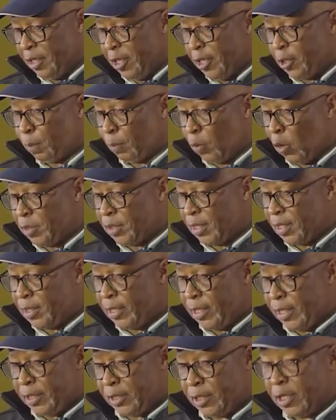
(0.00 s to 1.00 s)
these
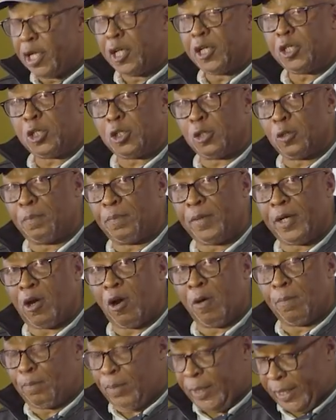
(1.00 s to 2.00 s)
processes should be
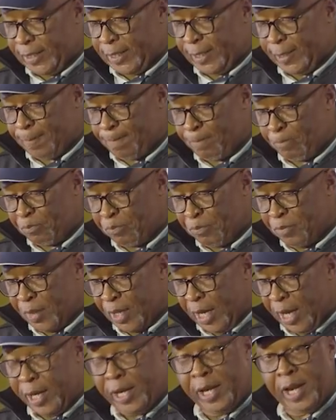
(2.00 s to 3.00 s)
completed.
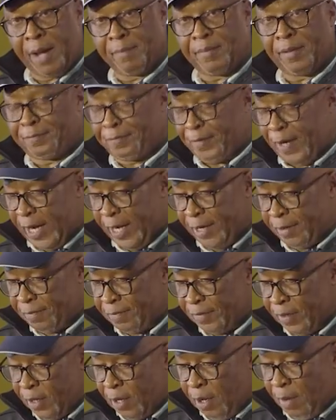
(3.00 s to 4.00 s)
Number
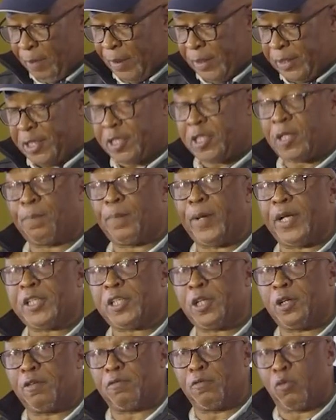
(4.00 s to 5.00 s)
five,
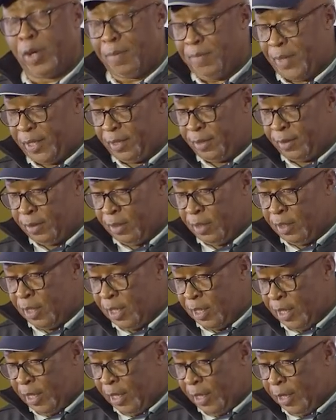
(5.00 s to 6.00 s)
participation of women.
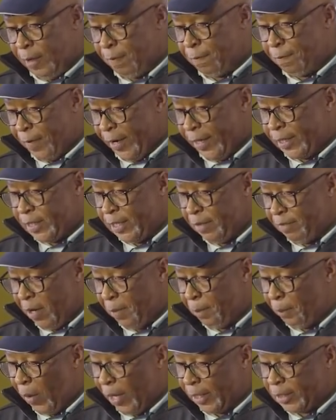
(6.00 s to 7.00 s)
Effective
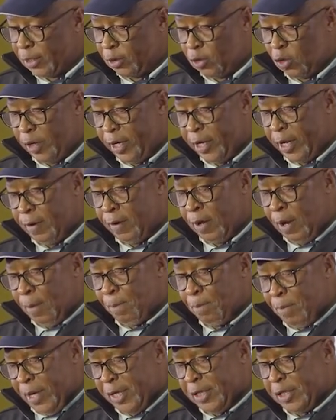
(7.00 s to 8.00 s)
and practical eh,
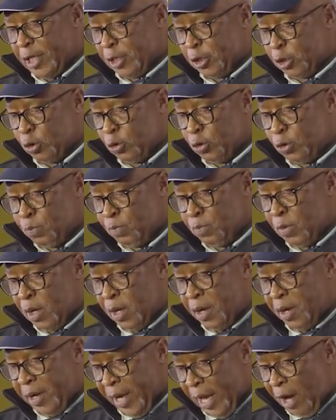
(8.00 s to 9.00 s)
measures should
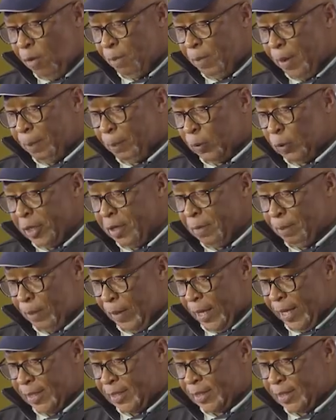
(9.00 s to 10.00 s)
now be put in
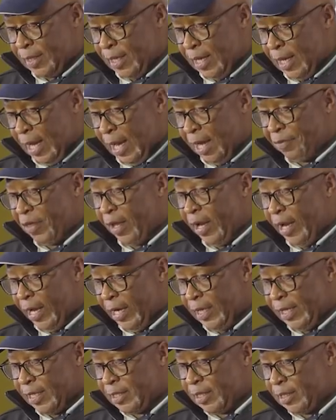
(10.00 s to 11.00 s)
place at the
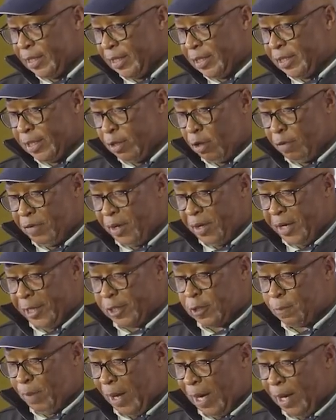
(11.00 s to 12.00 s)
earliest sitting of the
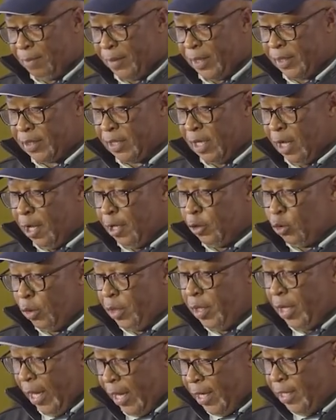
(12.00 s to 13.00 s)
next parliament to
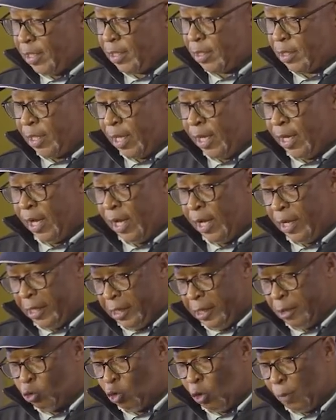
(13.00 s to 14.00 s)
enhance
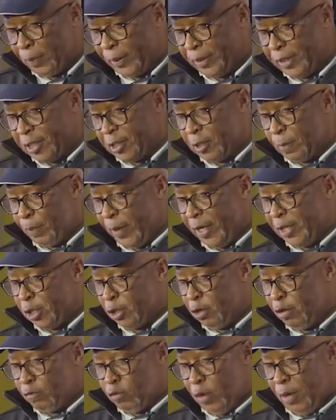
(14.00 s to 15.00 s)
the equal
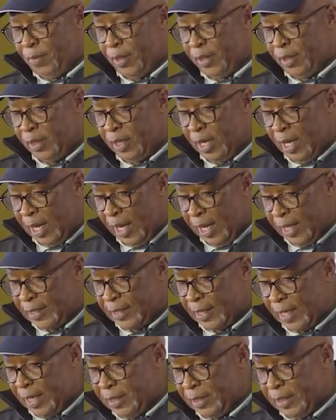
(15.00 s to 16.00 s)
participation of women
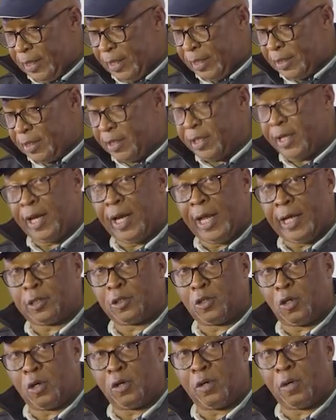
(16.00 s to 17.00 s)
as candidates in
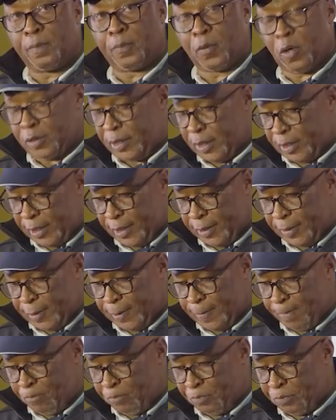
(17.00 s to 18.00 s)
electoral
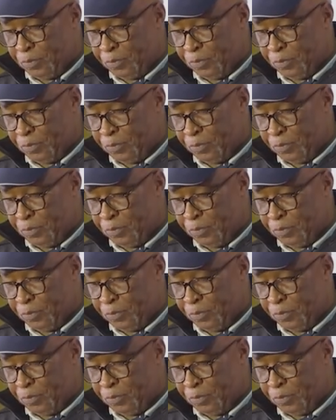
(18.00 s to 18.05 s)
processes.